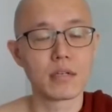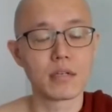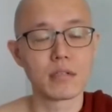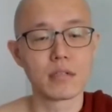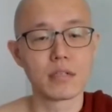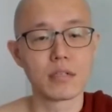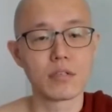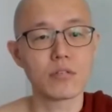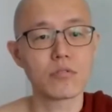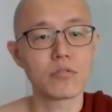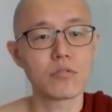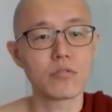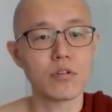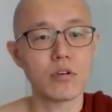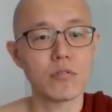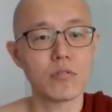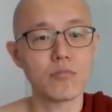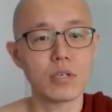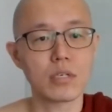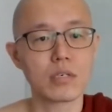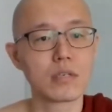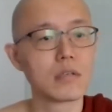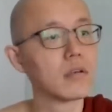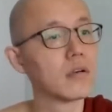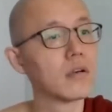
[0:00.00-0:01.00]
Did you do
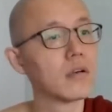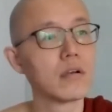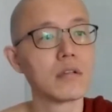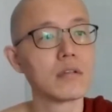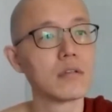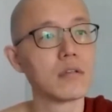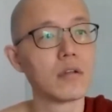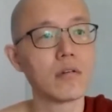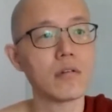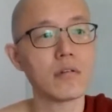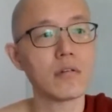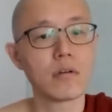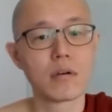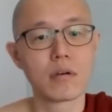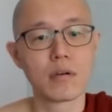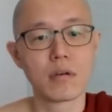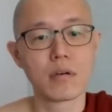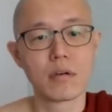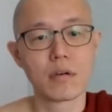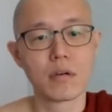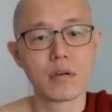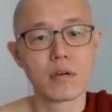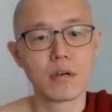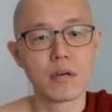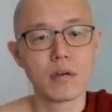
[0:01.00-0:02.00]
homework? No.
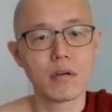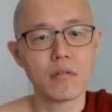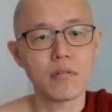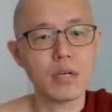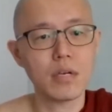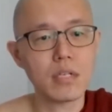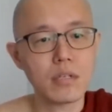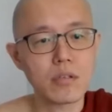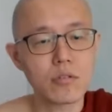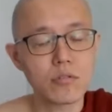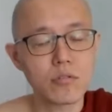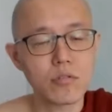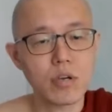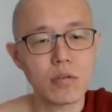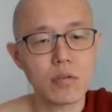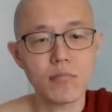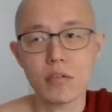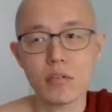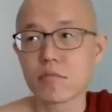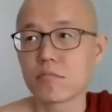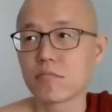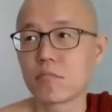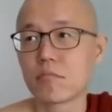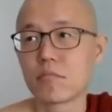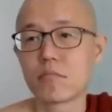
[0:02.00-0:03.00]
What did you do
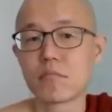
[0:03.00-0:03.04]
homework?